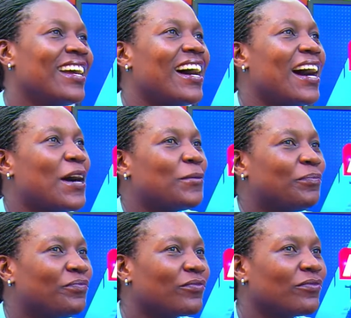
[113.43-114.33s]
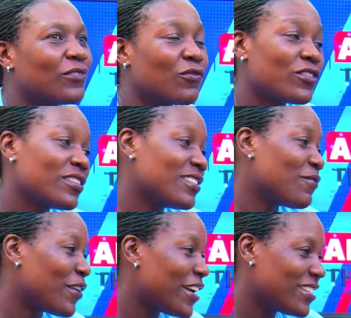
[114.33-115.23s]
Of course, there's a
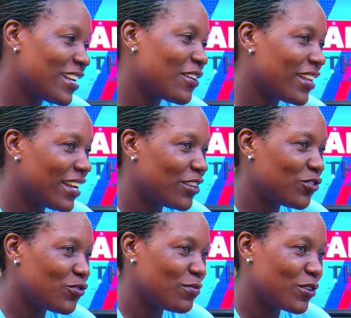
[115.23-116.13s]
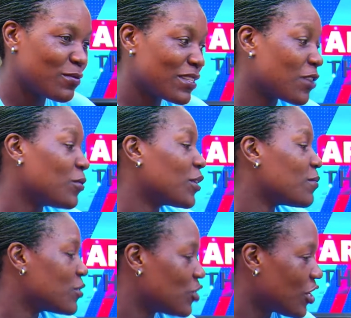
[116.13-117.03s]
variety now that I do because basketball
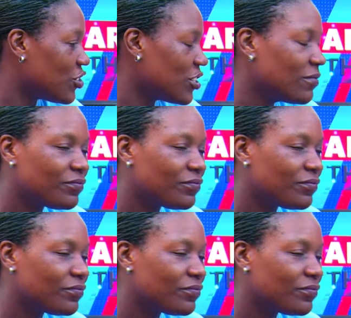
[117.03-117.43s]
keeps changing.